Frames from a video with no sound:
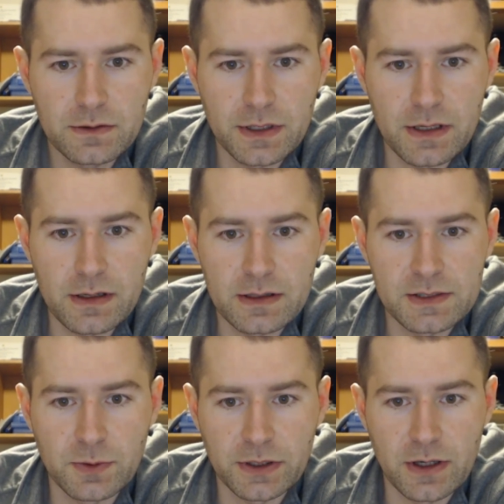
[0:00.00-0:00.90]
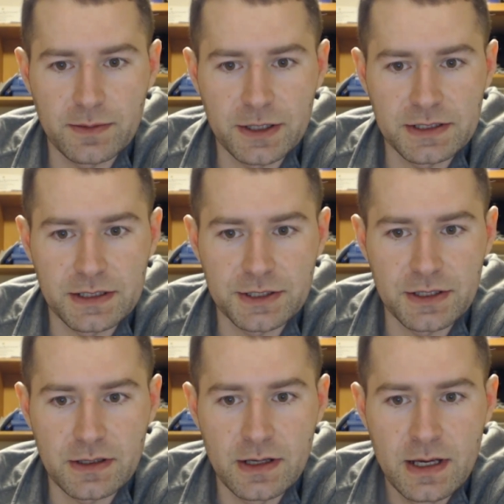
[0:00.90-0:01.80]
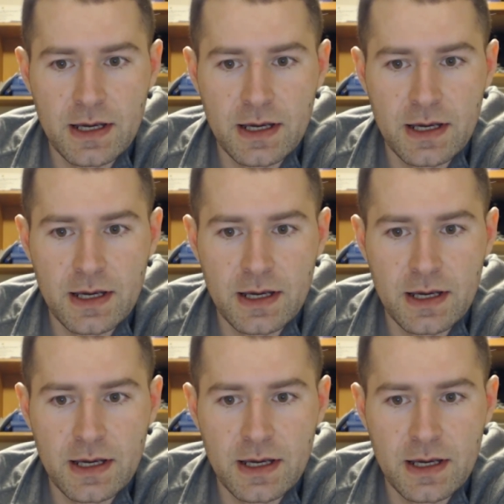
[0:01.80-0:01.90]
Okay, this one caught my attention.